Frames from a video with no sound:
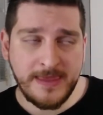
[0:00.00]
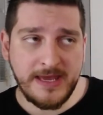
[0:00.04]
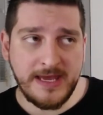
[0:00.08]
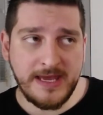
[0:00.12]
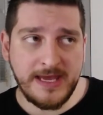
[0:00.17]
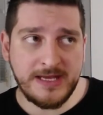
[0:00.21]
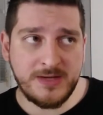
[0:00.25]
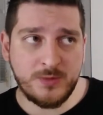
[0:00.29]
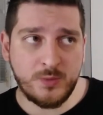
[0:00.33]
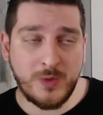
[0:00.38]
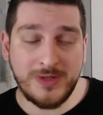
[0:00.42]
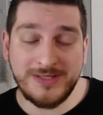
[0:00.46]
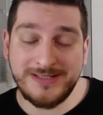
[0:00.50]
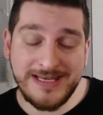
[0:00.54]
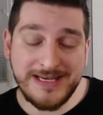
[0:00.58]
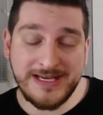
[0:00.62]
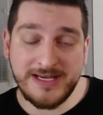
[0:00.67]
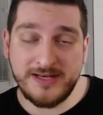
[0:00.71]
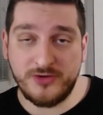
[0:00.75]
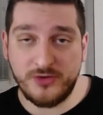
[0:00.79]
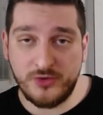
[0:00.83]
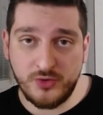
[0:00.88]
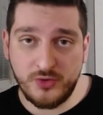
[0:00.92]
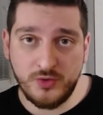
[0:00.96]
and what they
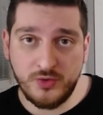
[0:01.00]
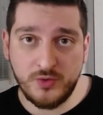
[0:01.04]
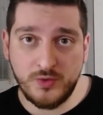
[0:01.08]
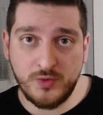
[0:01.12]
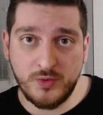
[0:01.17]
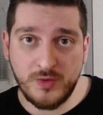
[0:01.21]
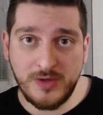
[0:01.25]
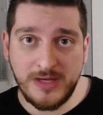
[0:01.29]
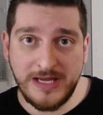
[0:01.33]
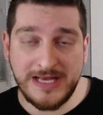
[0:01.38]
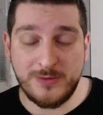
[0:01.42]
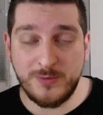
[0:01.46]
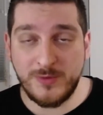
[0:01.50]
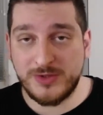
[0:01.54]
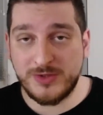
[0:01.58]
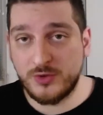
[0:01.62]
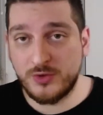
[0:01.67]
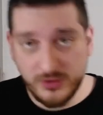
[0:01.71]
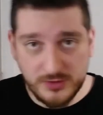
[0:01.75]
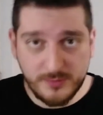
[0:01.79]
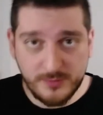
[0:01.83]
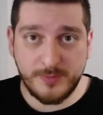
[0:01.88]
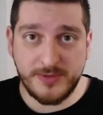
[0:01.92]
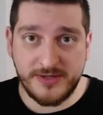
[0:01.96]
can do and what
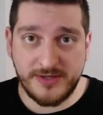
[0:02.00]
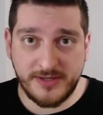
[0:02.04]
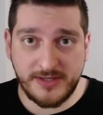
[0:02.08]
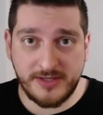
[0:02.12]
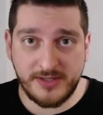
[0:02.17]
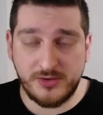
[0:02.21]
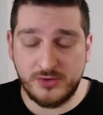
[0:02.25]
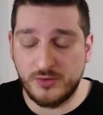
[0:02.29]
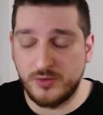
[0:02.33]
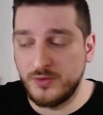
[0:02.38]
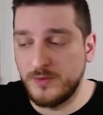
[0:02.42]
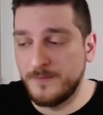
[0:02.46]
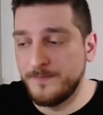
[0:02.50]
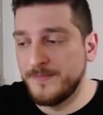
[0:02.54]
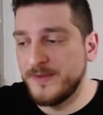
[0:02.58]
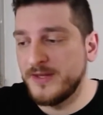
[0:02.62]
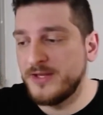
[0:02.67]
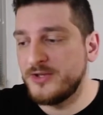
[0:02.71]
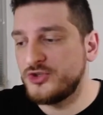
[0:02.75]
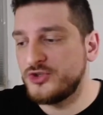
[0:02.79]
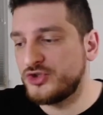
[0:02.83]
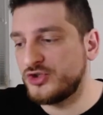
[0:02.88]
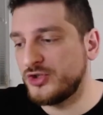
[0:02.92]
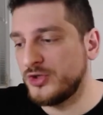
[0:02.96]
Gutenberg can do,
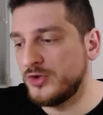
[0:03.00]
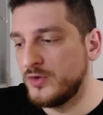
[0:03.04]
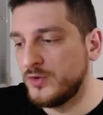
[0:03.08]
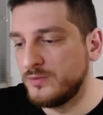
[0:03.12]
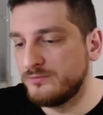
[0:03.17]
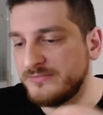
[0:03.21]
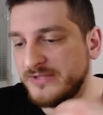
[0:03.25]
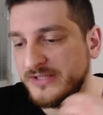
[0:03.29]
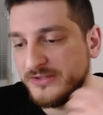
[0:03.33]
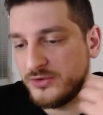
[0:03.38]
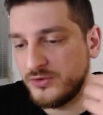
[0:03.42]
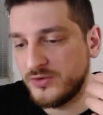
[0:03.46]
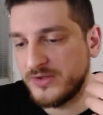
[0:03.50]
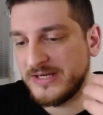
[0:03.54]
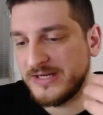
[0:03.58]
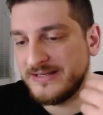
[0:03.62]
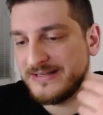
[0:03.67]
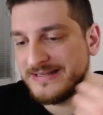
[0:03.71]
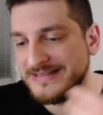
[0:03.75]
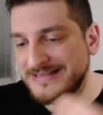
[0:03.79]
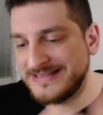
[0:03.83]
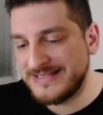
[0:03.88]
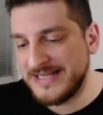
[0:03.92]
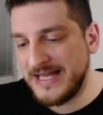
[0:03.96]
so that you can
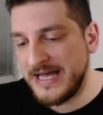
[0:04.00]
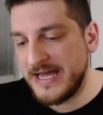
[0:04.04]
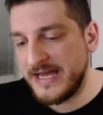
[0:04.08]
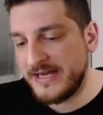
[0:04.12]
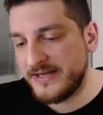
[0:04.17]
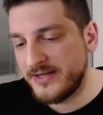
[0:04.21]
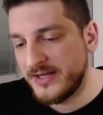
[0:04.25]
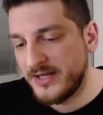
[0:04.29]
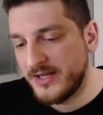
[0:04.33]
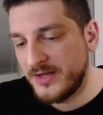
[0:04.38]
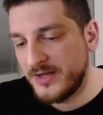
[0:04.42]
decide